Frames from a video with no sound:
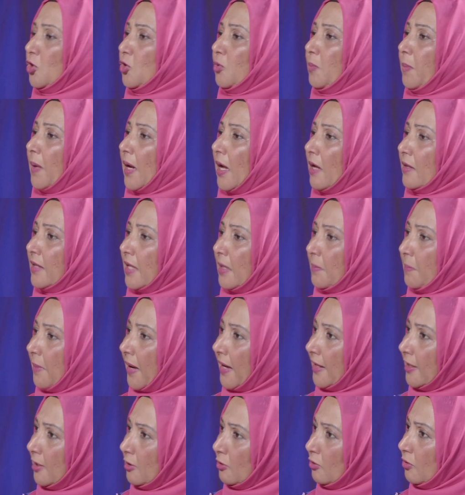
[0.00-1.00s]
to plow that
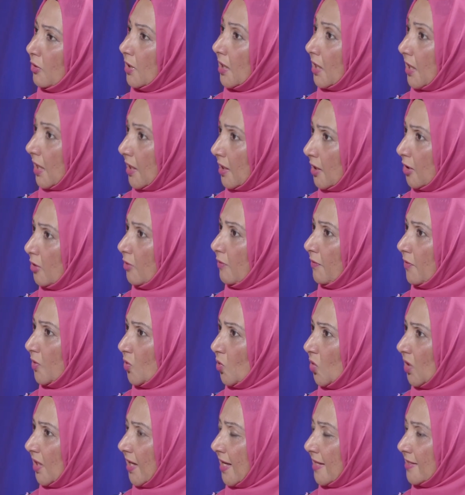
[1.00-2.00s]
back into the running of the
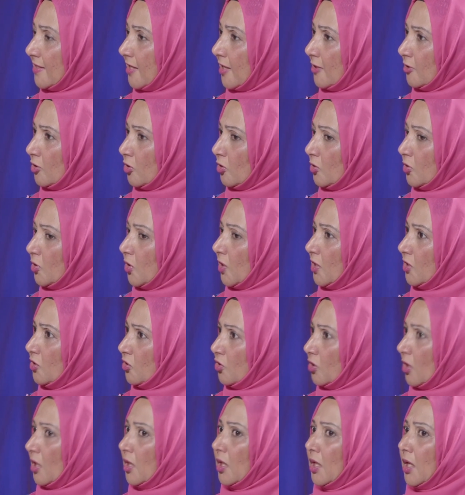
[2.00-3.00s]
organization. So
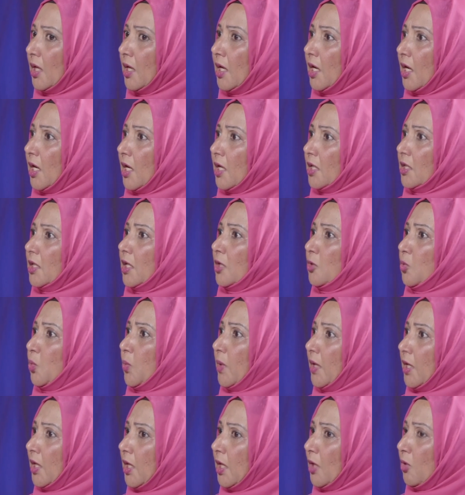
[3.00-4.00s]
inshallah, that
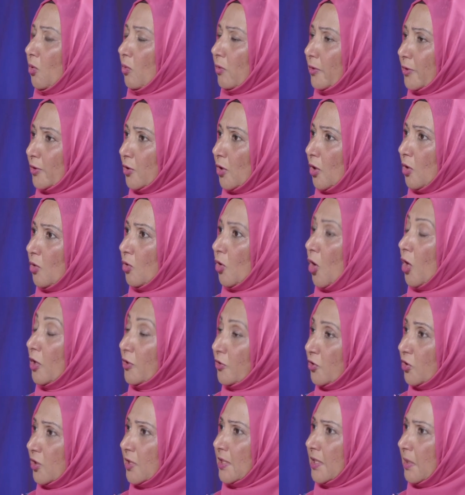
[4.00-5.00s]
we also
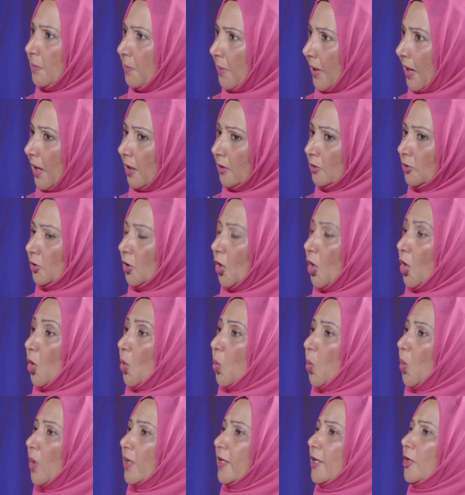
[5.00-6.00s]
conscious about
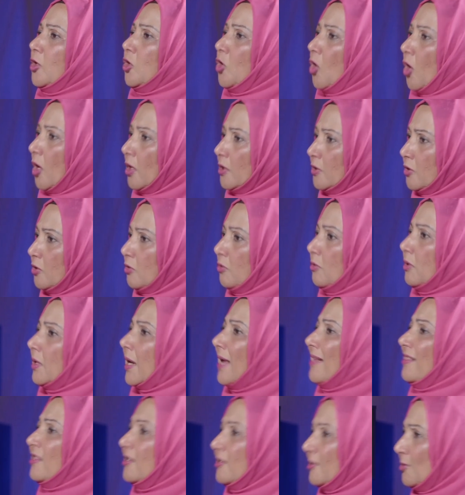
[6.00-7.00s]
what it costs to
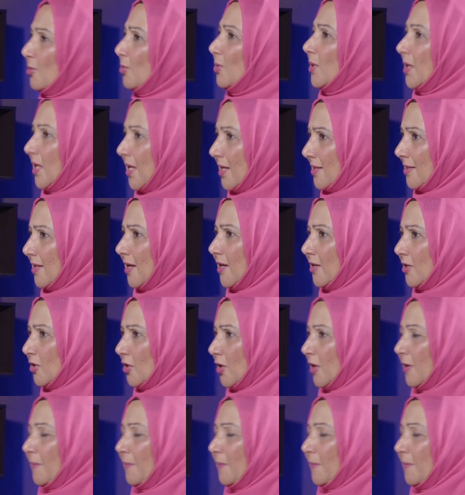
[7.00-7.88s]
run this organization.